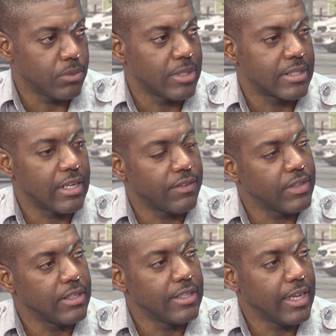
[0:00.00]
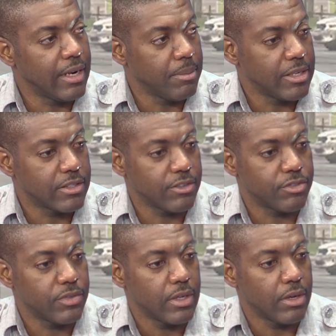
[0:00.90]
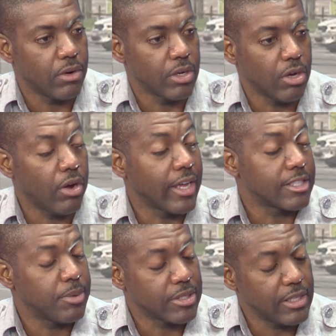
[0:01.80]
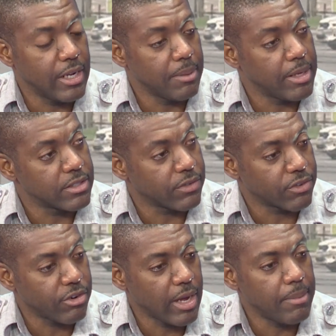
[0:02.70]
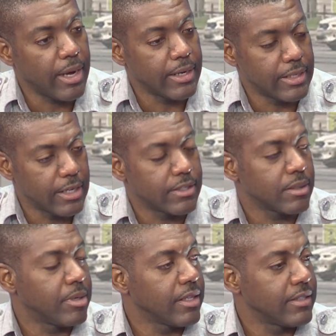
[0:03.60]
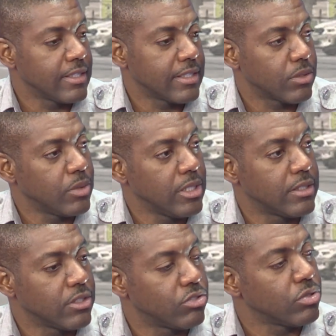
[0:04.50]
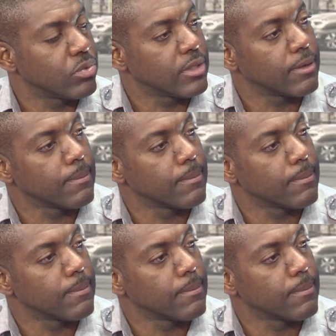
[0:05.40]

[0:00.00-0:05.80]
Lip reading: We still have the elements of, or the unexpected elements of crime, and that is some of the things that we need to treat with.